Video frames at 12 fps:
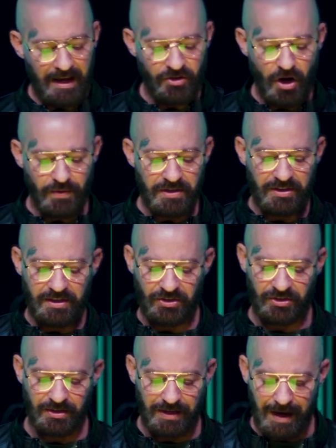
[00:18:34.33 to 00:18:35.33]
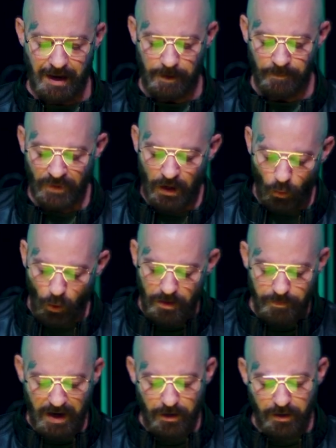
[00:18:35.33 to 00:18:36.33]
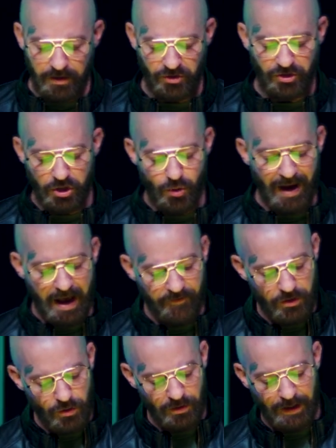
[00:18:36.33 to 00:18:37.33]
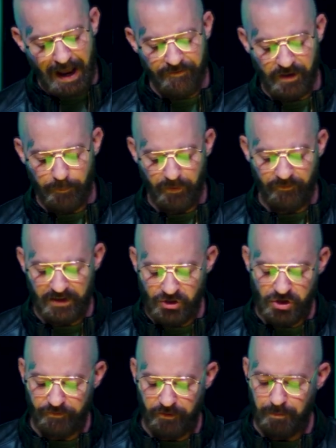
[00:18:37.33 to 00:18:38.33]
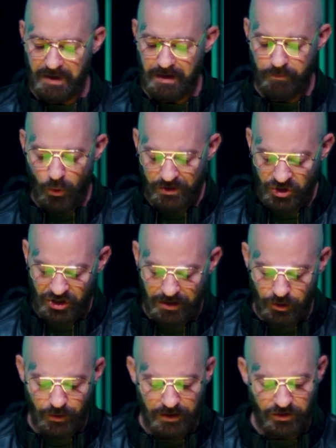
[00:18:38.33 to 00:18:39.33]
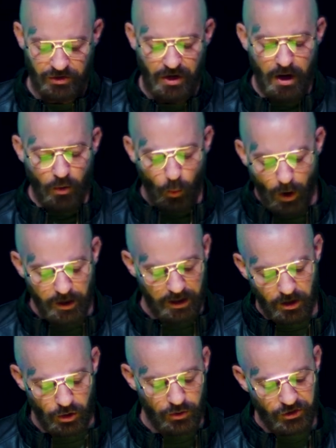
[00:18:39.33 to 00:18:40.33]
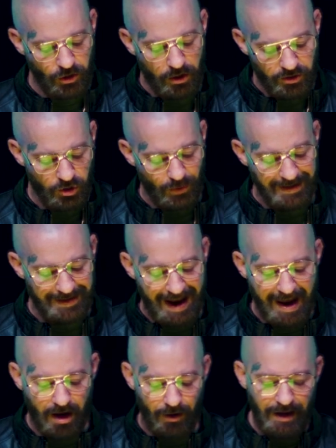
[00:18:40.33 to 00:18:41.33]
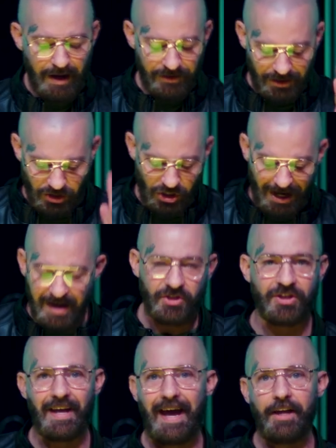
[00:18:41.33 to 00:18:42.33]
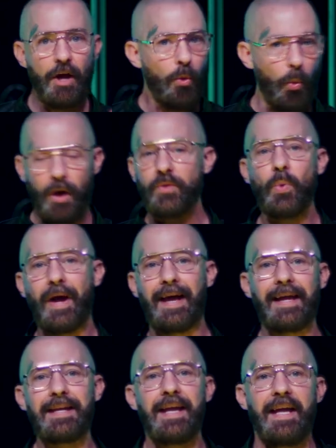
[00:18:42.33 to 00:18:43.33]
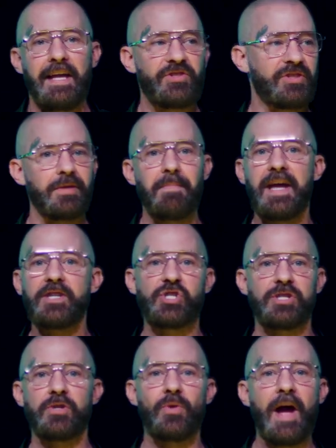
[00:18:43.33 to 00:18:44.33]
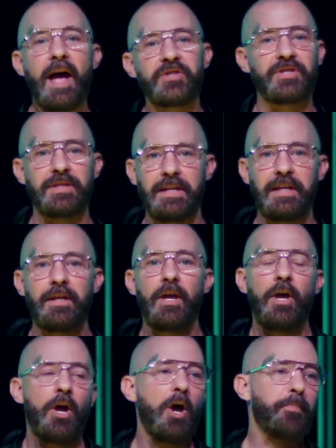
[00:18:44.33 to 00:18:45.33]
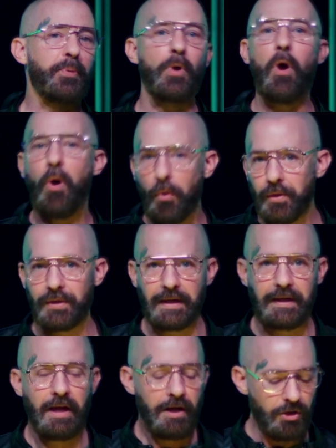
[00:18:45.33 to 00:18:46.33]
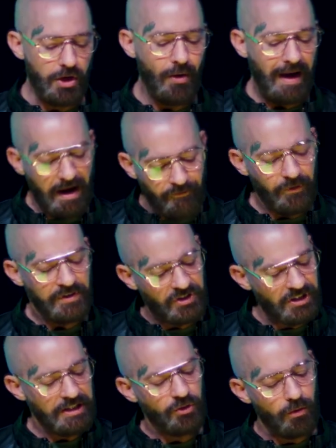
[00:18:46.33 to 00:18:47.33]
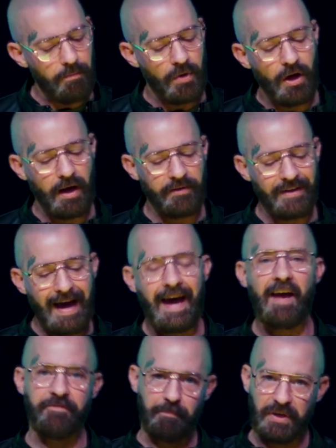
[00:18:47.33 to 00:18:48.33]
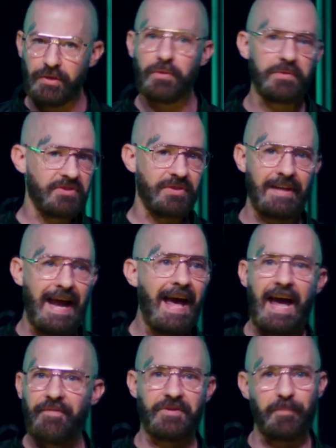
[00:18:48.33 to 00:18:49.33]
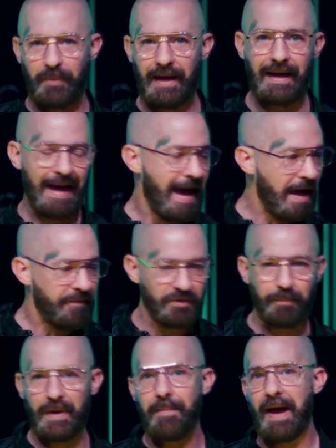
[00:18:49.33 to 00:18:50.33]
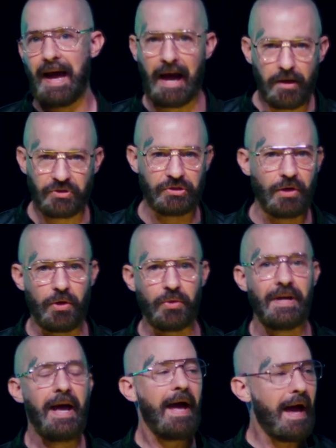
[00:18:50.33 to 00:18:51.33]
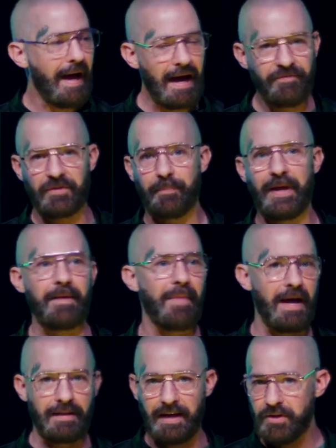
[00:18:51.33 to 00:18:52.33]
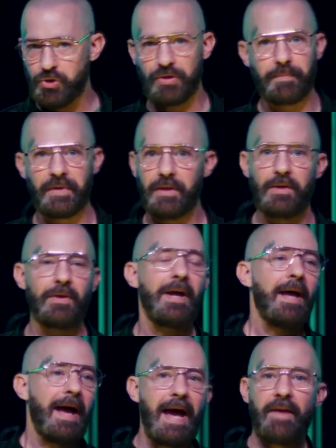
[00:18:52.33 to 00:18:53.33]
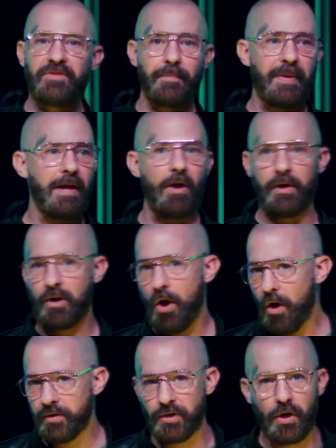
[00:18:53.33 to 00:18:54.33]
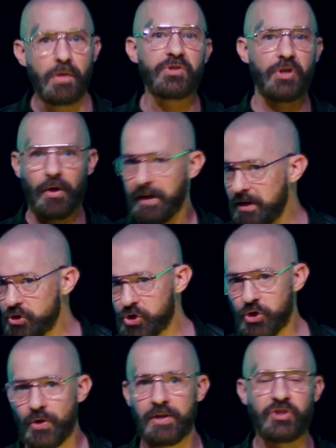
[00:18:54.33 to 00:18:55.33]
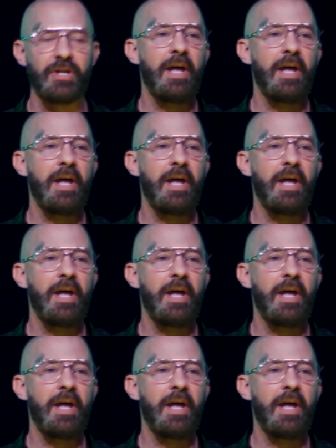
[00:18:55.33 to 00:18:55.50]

and notice this today. What barriers do you have in your life that prevents you from being more generous? What can you start doing? doing now to change that. One way is to make generosity a priority. You know, every single month I have bills that I have to pay. I have to pay my house note, I have to pay my electric bill, I have to pay our car notes, our insurance,